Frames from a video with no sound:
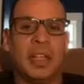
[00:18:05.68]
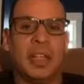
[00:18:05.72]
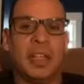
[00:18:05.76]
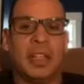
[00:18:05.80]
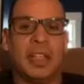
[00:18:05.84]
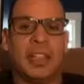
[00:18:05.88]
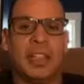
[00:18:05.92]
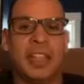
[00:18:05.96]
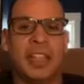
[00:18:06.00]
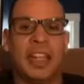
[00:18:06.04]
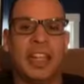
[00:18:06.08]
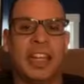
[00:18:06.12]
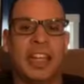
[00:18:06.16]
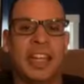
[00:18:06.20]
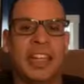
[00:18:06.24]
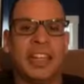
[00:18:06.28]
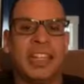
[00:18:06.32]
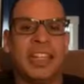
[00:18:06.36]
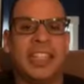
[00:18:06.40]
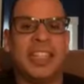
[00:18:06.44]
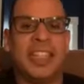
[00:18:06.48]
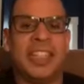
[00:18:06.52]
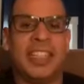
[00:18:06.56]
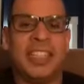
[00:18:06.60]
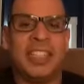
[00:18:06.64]
it, it, it's
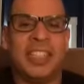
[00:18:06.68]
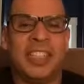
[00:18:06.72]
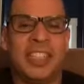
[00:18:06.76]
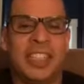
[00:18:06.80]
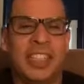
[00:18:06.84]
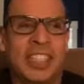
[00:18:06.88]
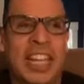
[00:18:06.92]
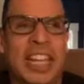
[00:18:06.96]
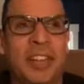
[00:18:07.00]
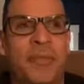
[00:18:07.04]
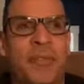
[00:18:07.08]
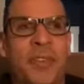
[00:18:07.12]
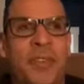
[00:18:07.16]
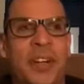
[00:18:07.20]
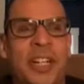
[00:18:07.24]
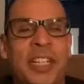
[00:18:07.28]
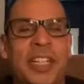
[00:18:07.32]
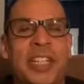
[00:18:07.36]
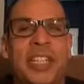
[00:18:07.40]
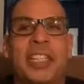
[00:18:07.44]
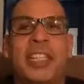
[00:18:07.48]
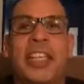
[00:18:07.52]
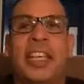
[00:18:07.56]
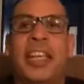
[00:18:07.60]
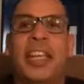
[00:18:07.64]
kind of funny.
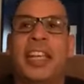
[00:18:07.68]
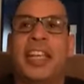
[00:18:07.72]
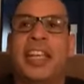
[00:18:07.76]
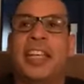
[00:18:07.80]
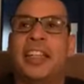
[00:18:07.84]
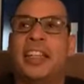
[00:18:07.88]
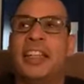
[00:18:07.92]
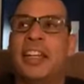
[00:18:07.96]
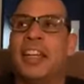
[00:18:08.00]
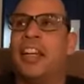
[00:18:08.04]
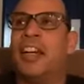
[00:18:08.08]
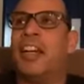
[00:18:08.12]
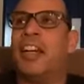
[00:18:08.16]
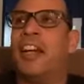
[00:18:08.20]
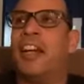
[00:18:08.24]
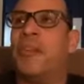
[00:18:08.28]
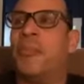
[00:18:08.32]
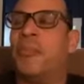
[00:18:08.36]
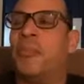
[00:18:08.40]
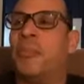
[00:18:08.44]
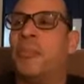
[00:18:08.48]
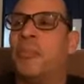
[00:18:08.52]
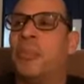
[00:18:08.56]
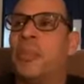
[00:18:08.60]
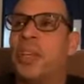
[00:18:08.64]
And um,
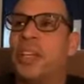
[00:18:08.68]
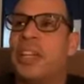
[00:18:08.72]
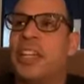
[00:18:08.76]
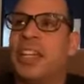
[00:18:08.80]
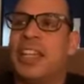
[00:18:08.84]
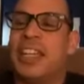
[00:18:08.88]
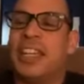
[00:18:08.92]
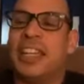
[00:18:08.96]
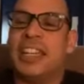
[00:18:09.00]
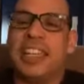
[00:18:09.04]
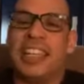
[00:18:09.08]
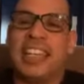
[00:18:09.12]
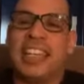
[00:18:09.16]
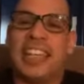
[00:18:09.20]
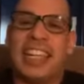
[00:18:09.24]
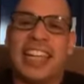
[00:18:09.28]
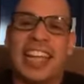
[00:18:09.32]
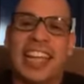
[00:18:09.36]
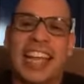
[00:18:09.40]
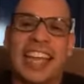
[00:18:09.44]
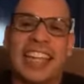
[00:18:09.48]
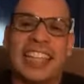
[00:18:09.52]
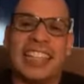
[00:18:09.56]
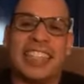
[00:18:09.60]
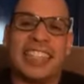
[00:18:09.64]
I'm
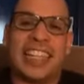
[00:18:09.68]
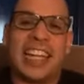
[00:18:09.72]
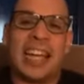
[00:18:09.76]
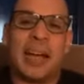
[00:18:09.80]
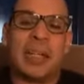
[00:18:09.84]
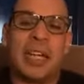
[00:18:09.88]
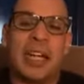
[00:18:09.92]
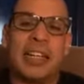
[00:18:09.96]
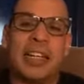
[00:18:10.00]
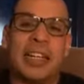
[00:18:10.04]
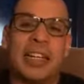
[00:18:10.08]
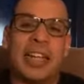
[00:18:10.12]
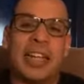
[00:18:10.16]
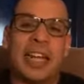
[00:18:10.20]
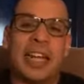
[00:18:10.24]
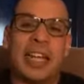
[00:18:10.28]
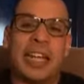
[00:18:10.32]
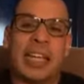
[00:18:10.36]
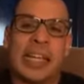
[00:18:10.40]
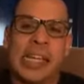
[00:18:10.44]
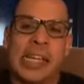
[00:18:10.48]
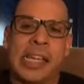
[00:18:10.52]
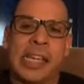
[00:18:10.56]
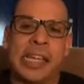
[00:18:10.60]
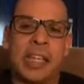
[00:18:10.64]
kind of like in a
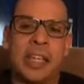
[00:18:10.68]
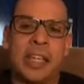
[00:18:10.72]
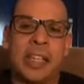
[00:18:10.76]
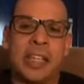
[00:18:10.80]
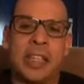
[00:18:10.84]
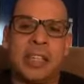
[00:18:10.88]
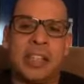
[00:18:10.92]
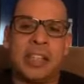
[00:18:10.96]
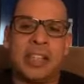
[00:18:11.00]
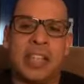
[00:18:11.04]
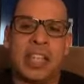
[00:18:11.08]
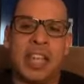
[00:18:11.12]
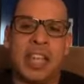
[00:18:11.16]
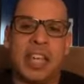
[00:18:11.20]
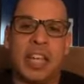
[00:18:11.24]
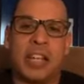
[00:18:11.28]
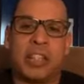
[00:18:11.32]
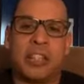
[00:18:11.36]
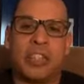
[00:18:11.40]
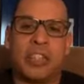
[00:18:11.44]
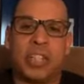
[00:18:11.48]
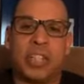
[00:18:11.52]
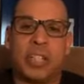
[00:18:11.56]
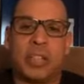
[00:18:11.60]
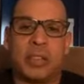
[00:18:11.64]
nostalgic
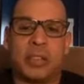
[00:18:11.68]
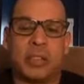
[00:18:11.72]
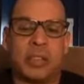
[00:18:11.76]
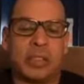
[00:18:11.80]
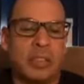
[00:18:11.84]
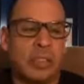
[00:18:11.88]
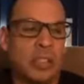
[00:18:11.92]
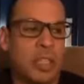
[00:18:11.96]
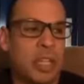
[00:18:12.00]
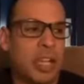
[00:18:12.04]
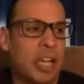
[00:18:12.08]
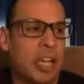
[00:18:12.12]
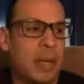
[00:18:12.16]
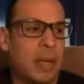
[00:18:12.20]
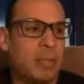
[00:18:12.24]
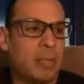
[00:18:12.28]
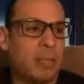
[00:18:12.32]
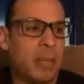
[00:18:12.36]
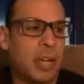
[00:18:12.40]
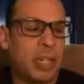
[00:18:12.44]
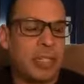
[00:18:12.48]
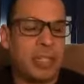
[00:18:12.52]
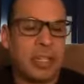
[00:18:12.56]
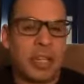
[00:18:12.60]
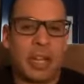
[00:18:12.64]
time right now
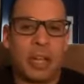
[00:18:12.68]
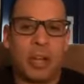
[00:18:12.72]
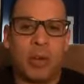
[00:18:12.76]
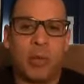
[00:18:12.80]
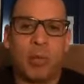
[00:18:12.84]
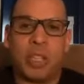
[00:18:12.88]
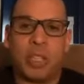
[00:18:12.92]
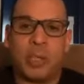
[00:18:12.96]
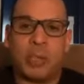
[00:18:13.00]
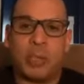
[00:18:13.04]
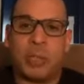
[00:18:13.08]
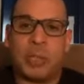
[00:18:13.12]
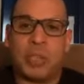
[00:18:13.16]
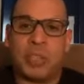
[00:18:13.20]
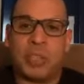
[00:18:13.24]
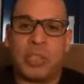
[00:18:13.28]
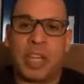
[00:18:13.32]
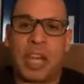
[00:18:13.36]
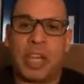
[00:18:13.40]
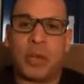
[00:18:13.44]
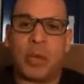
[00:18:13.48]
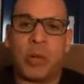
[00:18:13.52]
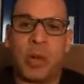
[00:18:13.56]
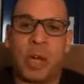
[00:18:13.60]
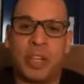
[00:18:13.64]
with, with
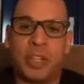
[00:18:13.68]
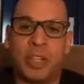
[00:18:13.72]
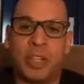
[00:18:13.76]
Taekwondo,